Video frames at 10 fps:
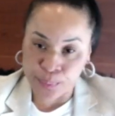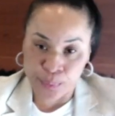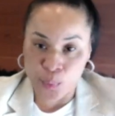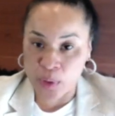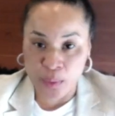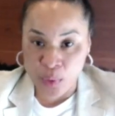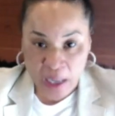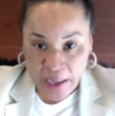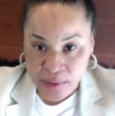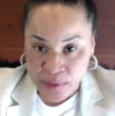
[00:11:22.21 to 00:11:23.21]
what what
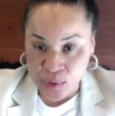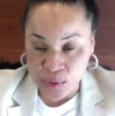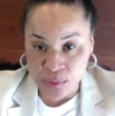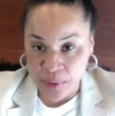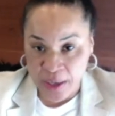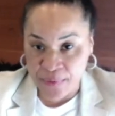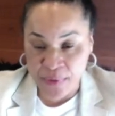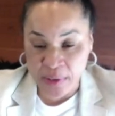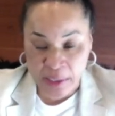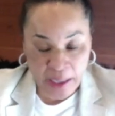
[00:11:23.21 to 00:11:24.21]
I do
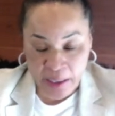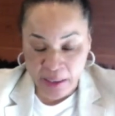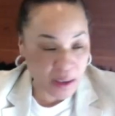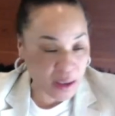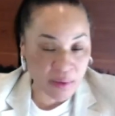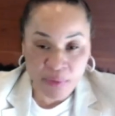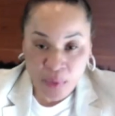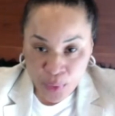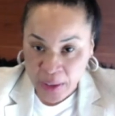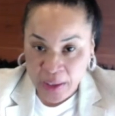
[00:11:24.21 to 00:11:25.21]
every day of the
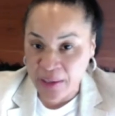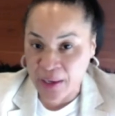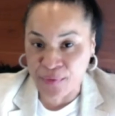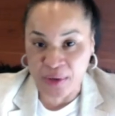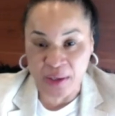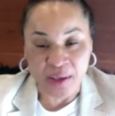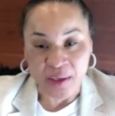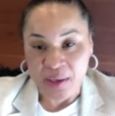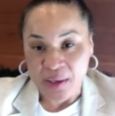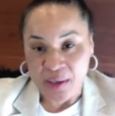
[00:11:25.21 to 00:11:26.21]
week. Every
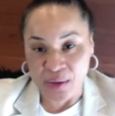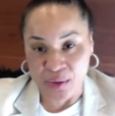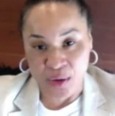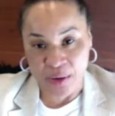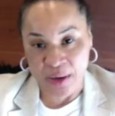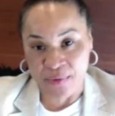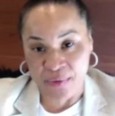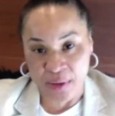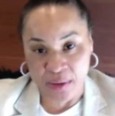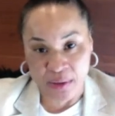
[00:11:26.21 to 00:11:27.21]
you know
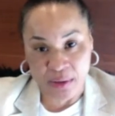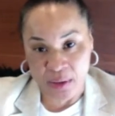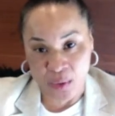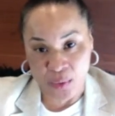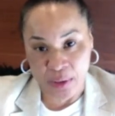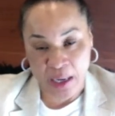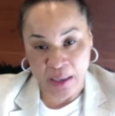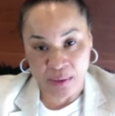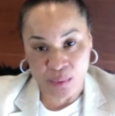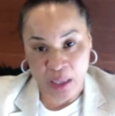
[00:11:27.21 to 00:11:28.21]
every you know when
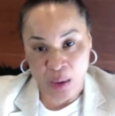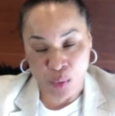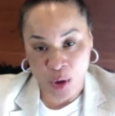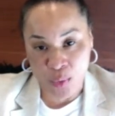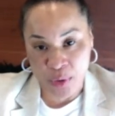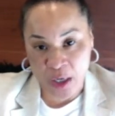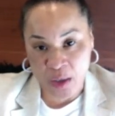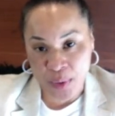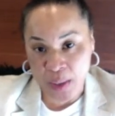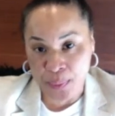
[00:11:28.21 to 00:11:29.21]
I when I work with
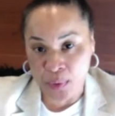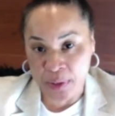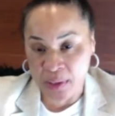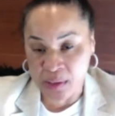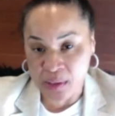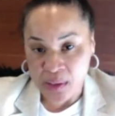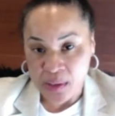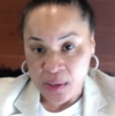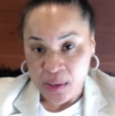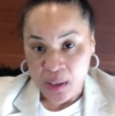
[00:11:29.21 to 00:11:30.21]
young people is
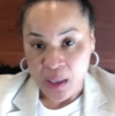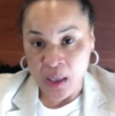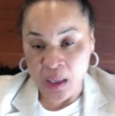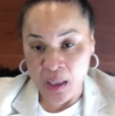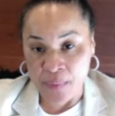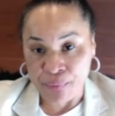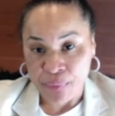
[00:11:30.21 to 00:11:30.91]
um,